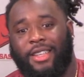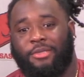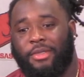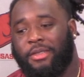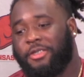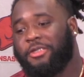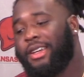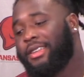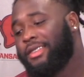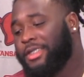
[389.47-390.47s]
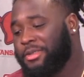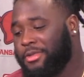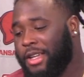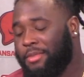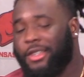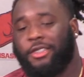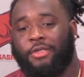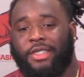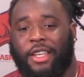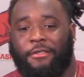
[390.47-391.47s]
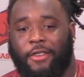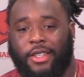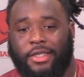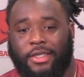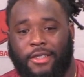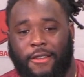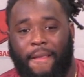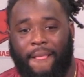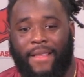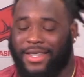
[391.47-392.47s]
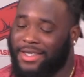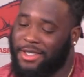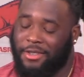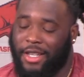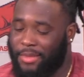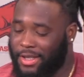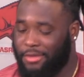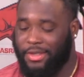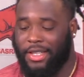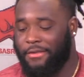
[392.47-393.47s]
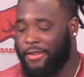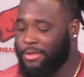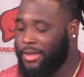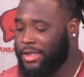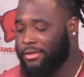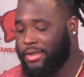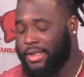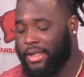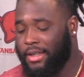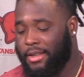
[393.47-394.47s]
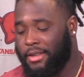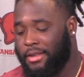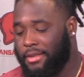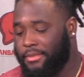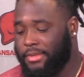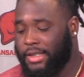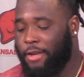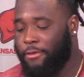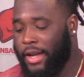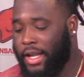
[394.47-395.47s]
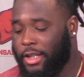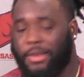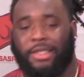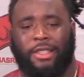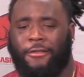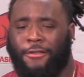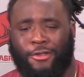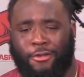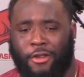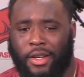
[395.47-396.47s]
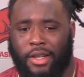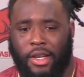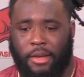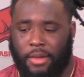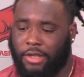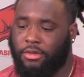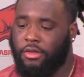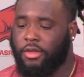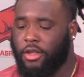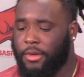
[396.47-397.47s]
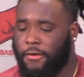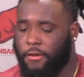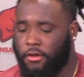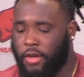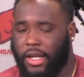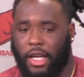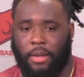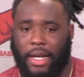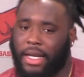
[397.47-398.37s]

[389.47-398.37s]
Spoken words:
Yes, ma'am. Just trying to make sure we stay fresh. Just trying to make sure we stay fresh, make sure we stay ready, especially in the fourth quarter. Because we knew it was going to be a four-quarter game. Like,